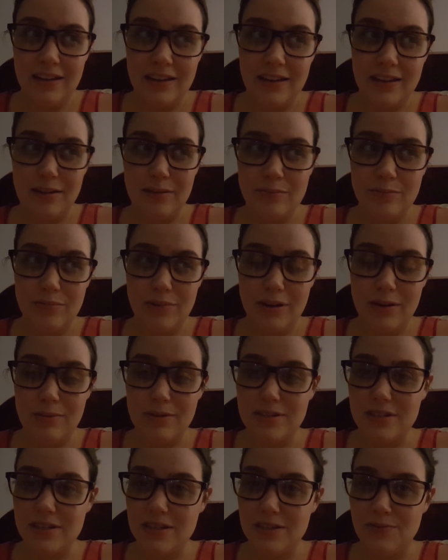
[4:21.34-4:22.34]
Um, pretty
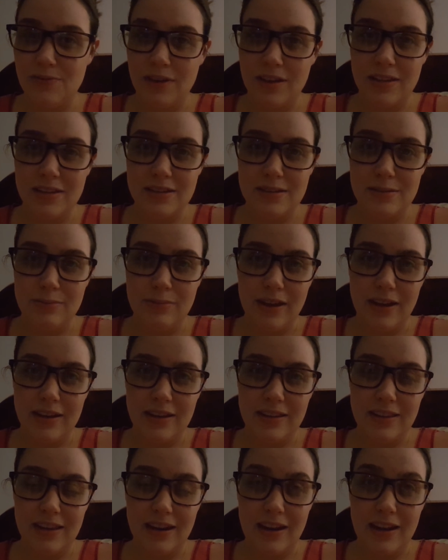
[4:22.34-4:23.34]
much just fell into bed
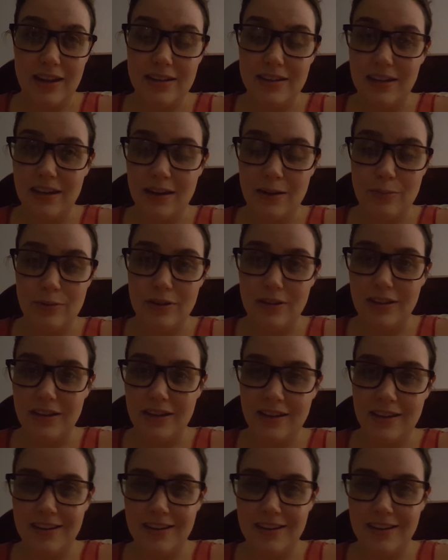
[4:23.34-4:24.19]
and then had to get up early